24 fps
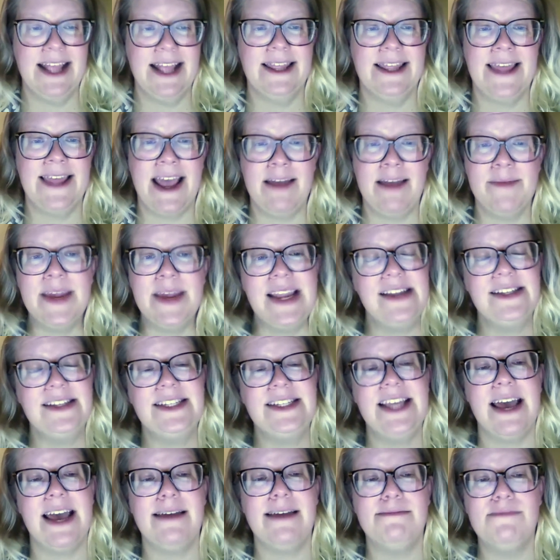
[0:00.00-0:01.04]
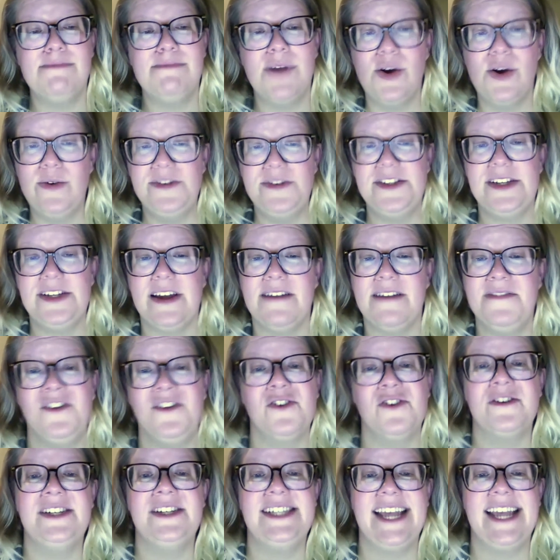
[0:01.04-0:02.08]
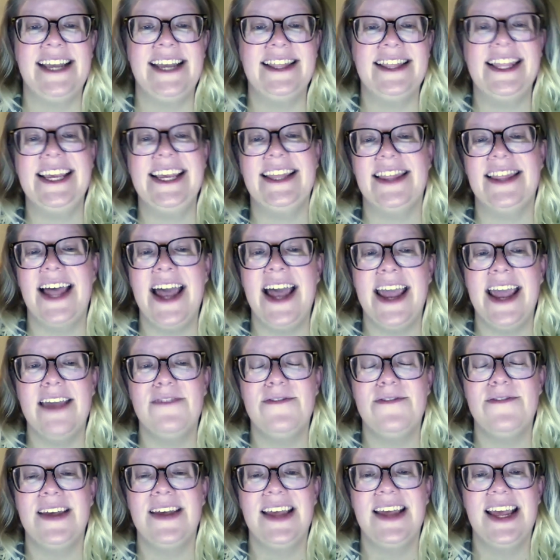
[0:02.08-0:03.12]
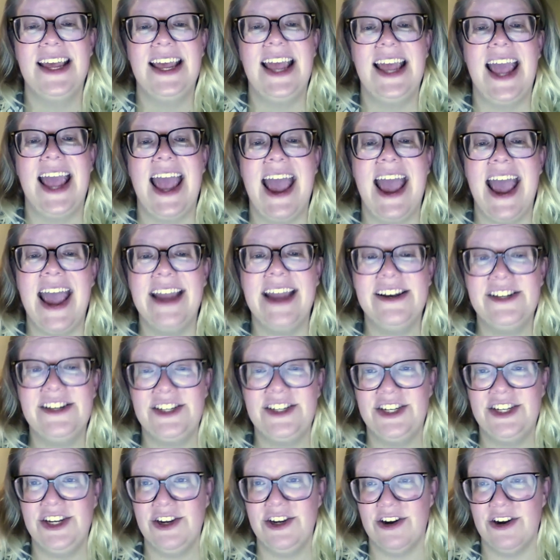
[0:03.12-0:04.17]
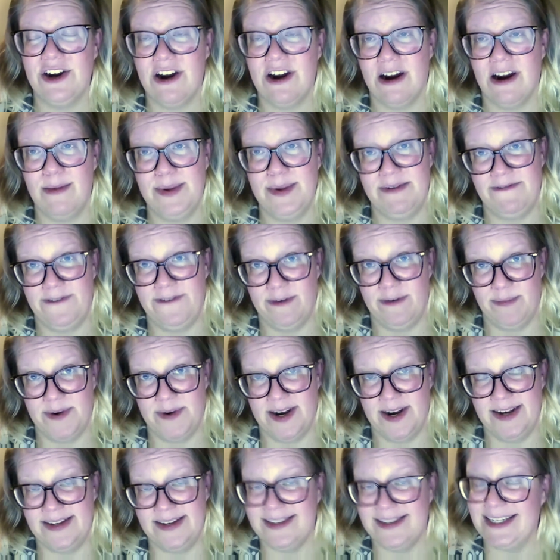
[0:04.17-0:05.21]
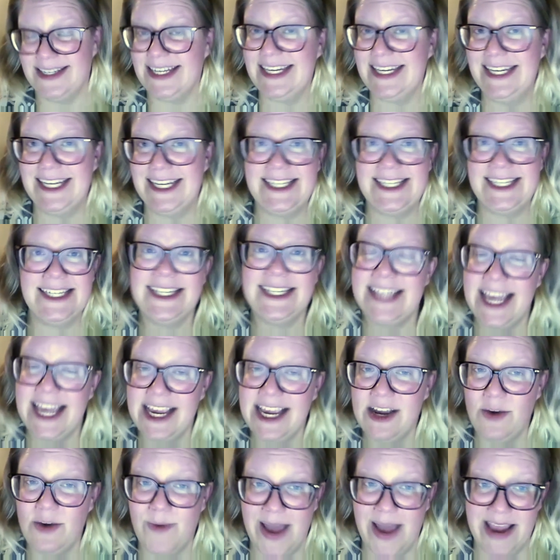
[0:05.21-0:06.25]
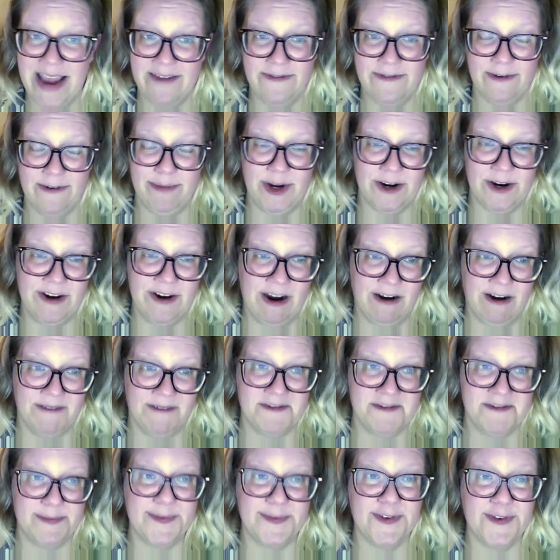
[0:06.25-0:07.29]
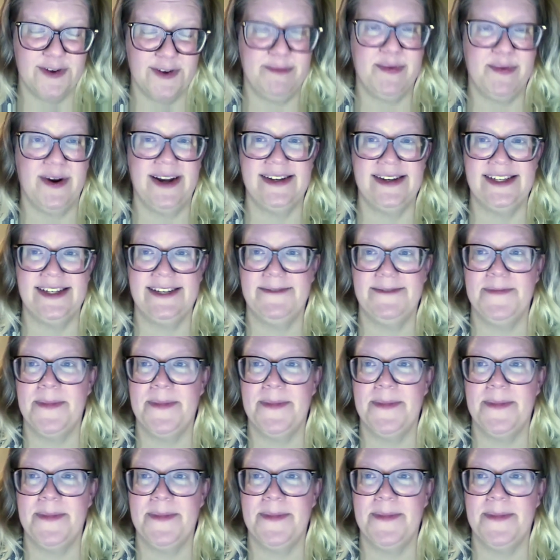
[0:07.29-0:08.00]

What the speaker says: That means that most of your daily life adds to your carbon footprint. It doesn't take away from your carbon footprint.